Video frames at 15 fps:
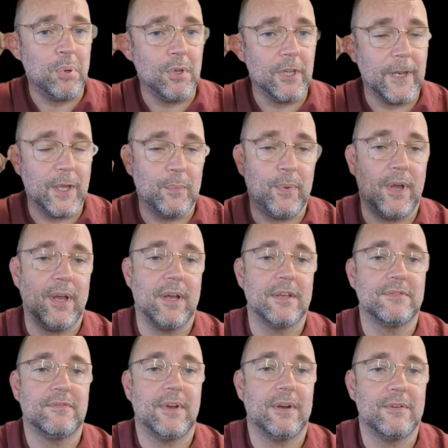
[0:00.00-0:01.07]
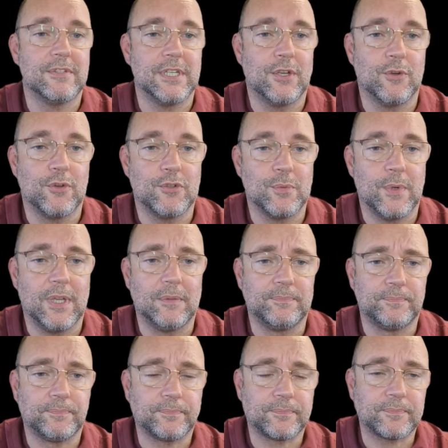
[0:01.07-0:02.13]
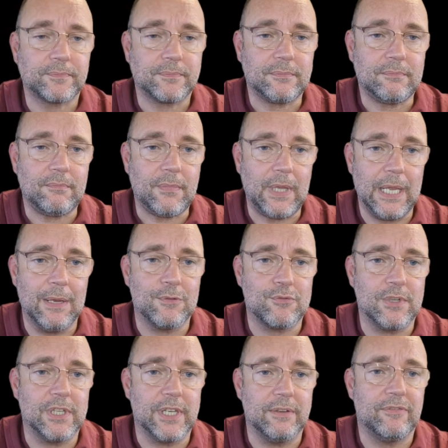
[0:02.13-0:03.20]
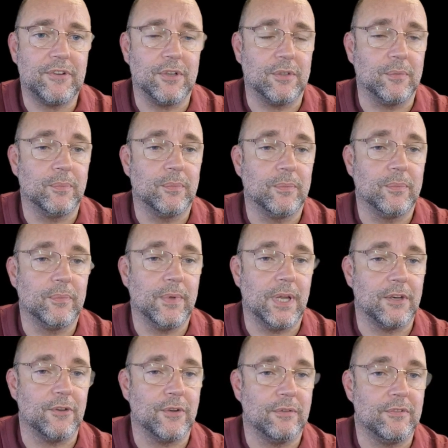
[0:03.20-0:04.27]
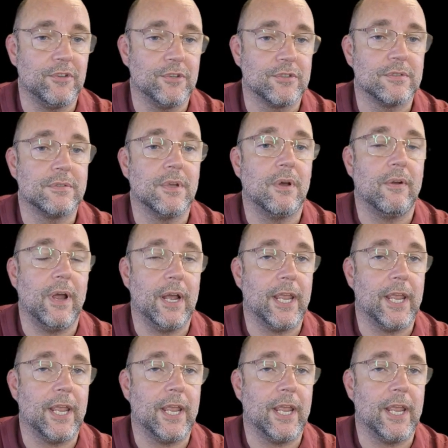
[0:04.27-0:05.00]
pulling it apart as far as he could as well. It was really difficult. I don't know if you just saw it. I